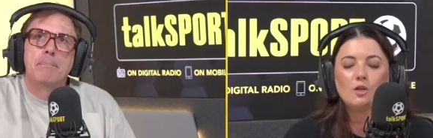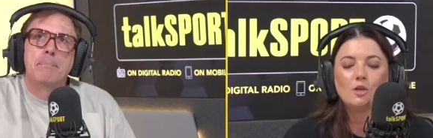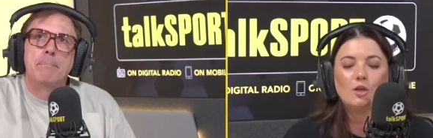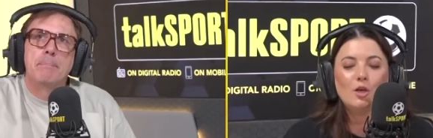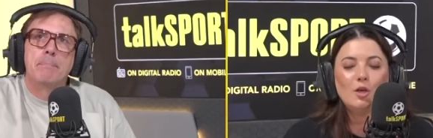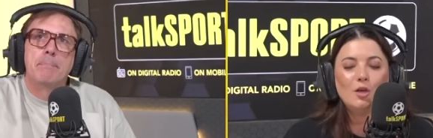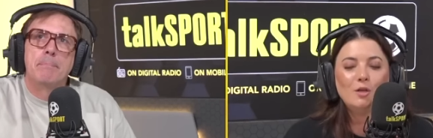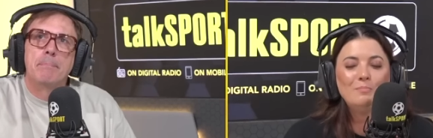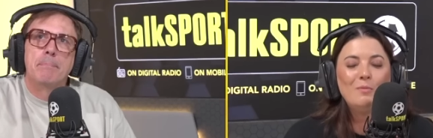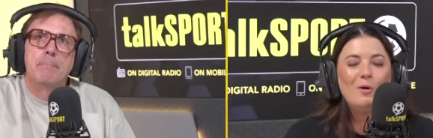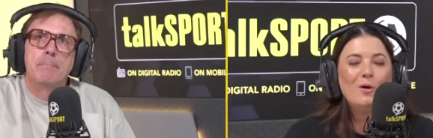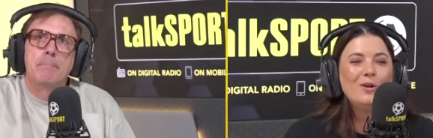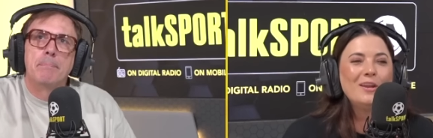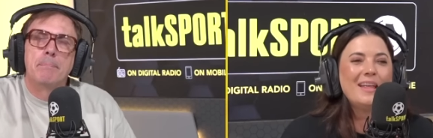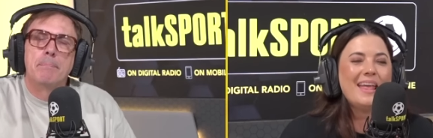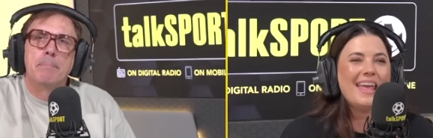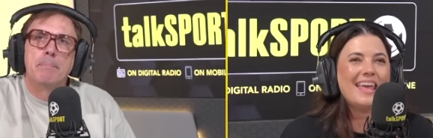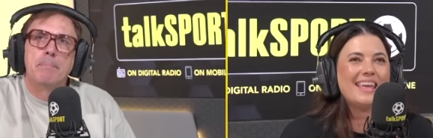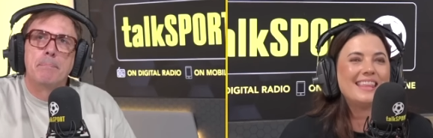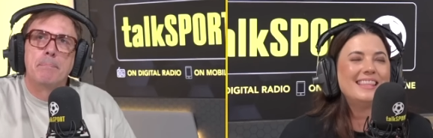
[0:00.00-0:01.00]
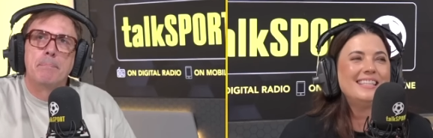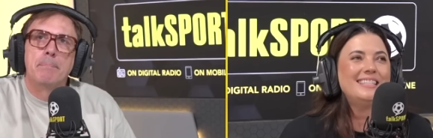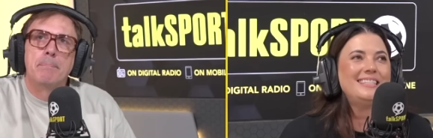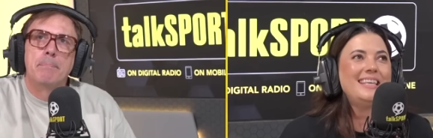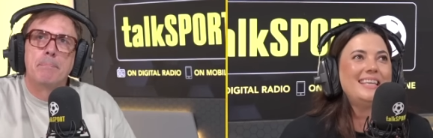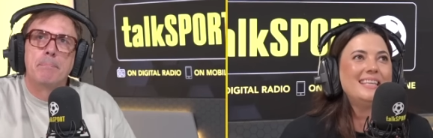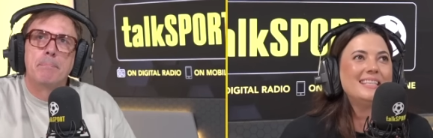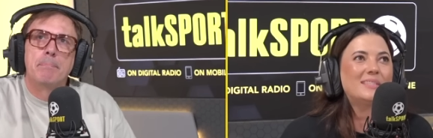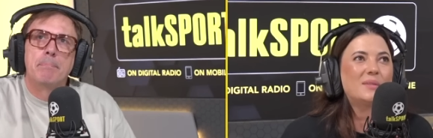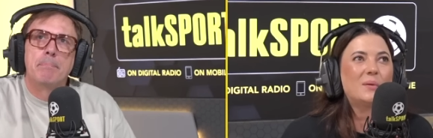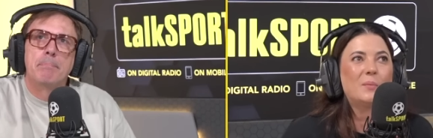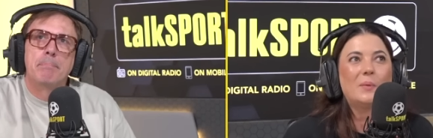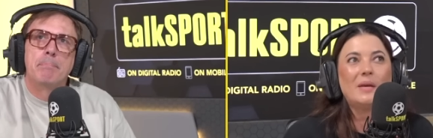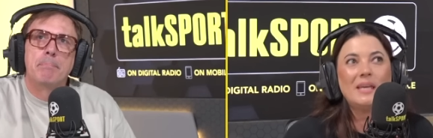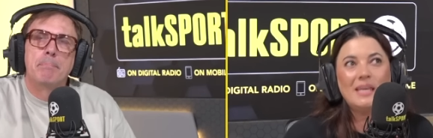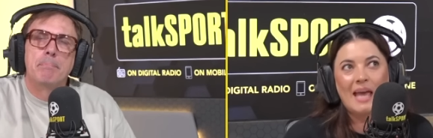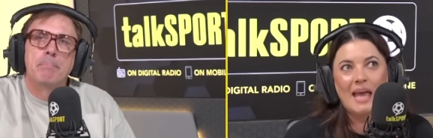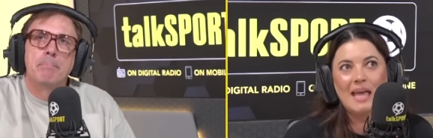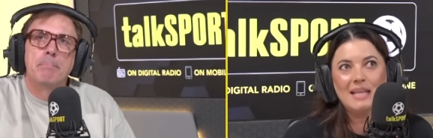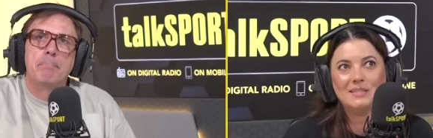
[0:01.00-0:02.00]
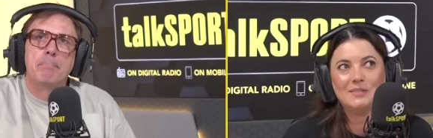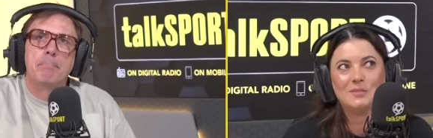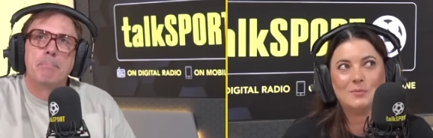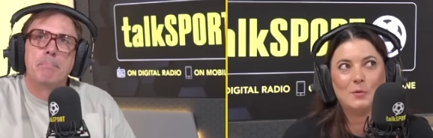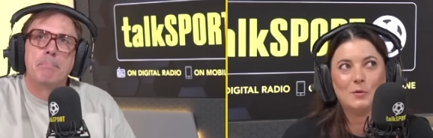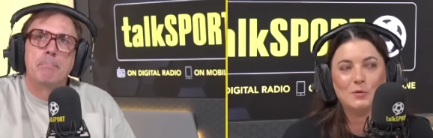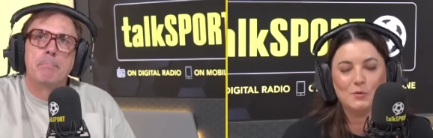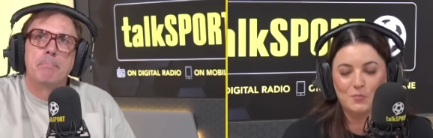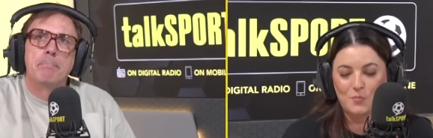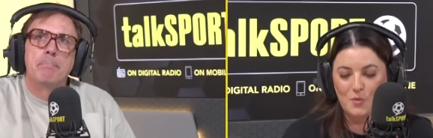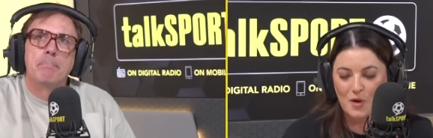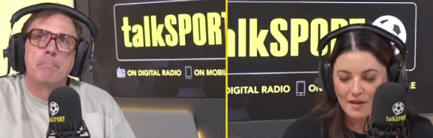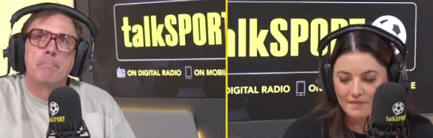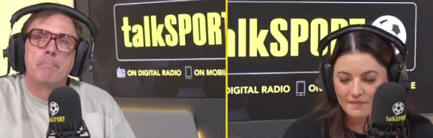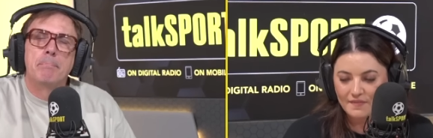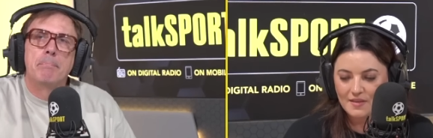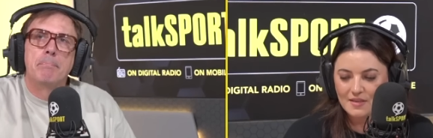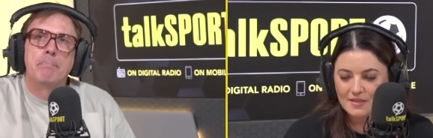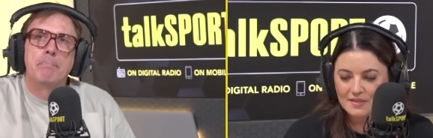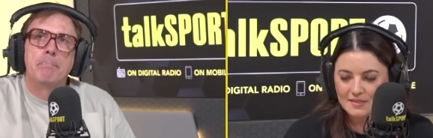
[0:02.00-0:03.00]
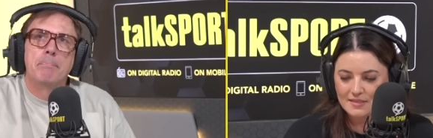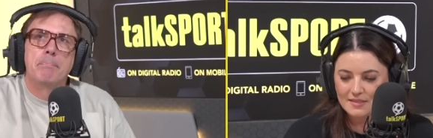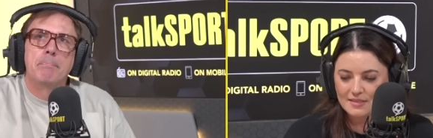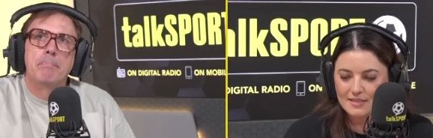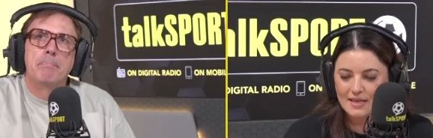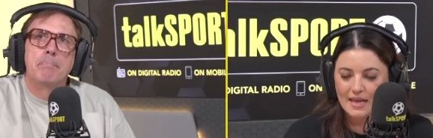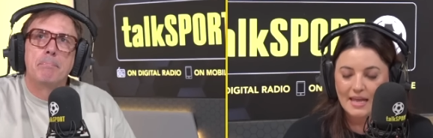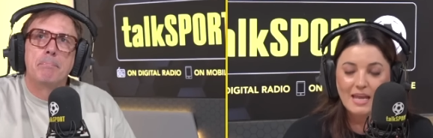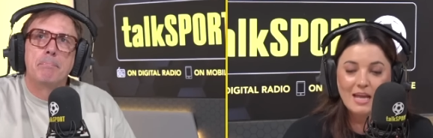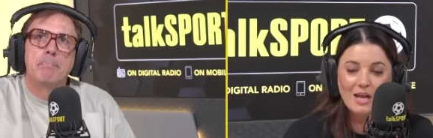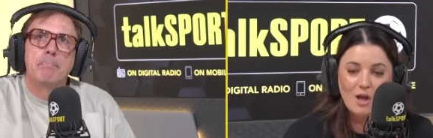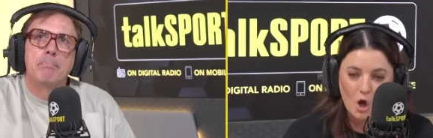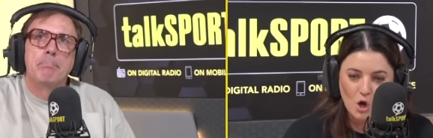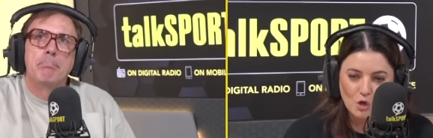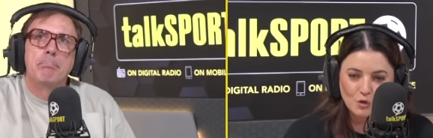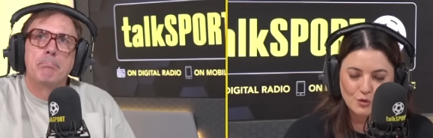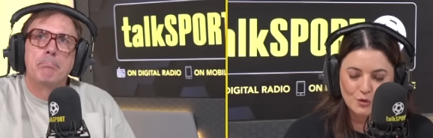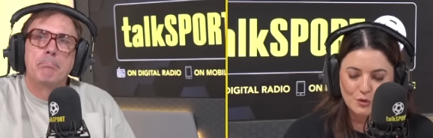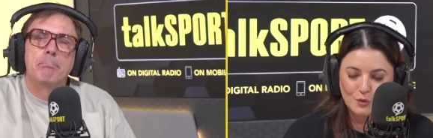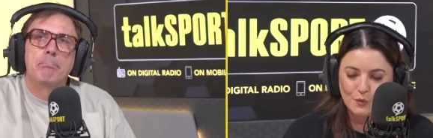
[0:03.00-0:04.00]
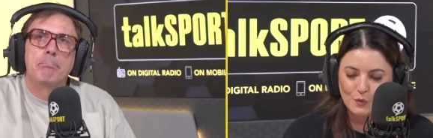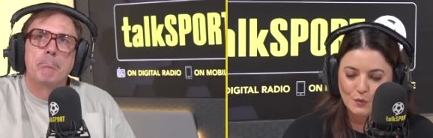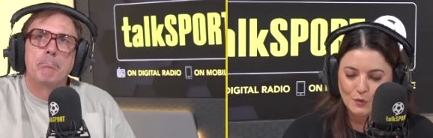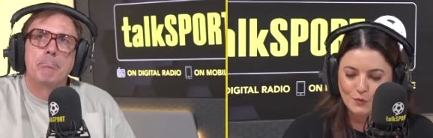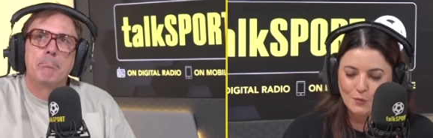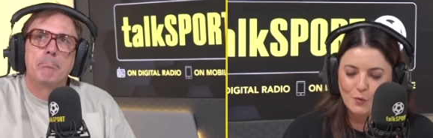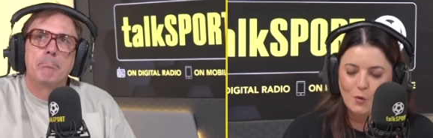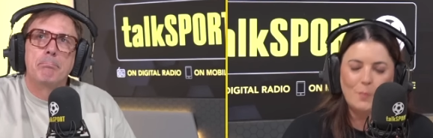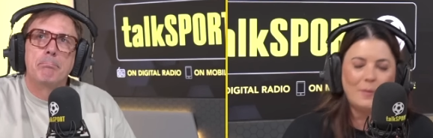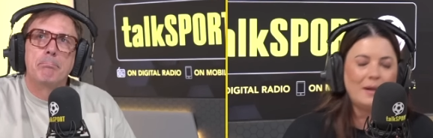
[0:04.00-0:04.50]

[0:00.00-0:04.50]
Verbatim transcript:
Speaker 1: Good morning. This is the Weekend Sports Breakfast here on talkSPORT.